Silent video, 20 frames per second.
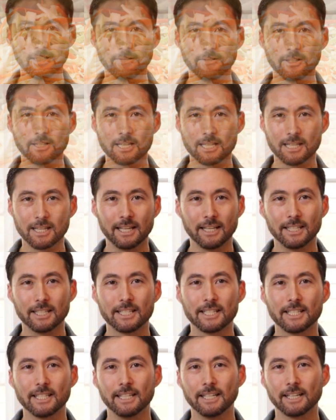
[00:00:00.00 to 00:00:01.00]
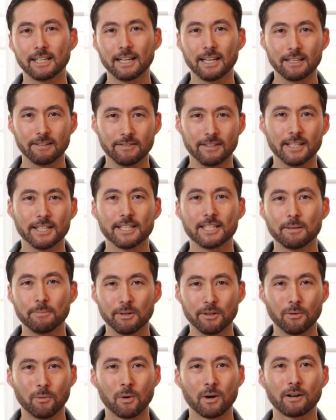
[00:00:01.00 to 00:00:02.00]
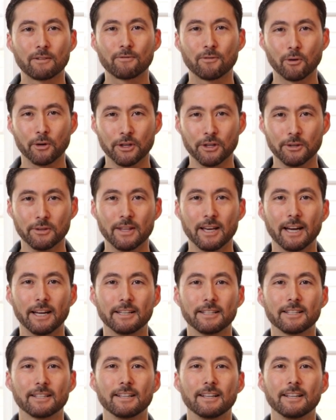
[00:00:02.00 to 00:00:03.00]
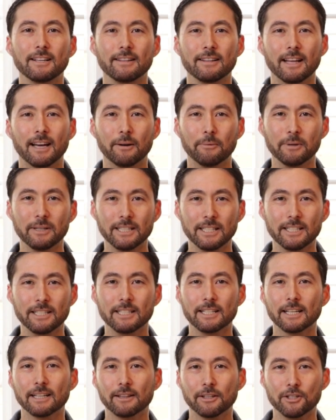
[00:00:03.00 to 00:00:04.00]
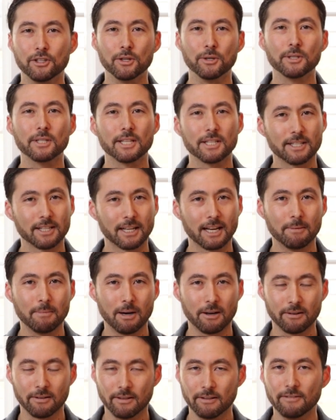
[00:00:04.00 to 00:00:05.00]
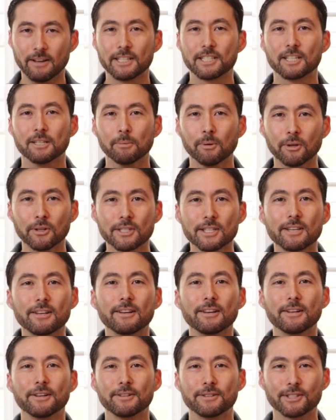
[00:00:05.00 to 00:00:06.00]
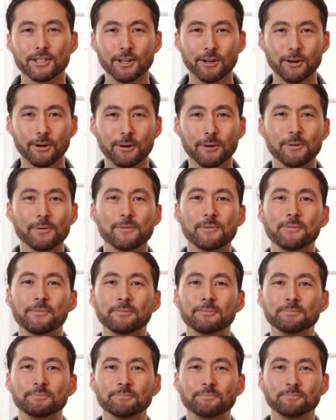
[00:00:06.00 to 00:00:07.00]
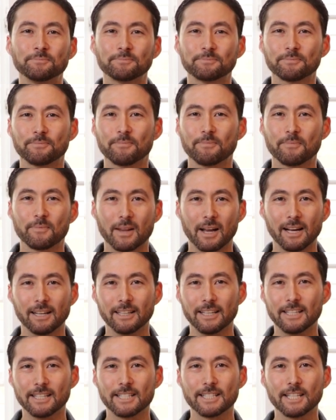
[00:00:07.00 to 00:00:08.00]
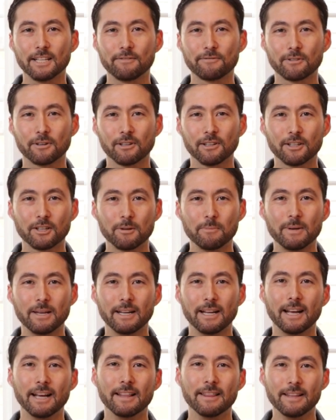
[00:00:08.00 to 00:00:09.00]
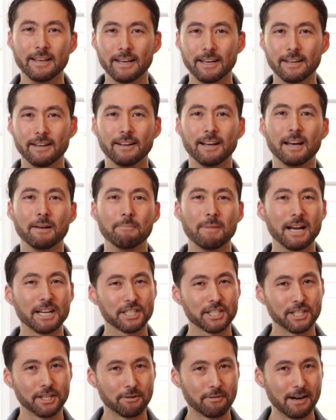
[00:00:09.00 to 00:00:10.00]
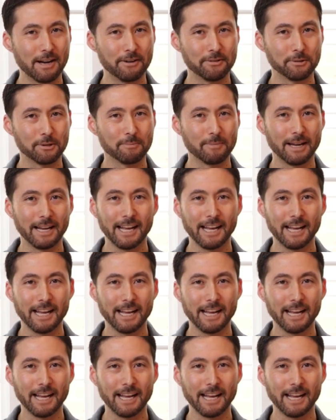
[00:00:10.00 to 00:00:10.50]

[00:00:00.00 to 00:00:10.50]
if you just let it sit, it kind of does some of the work for you that we need to get the juices to come out of the vegetables. So I let it sit for a little bit, and then I mashed it around with my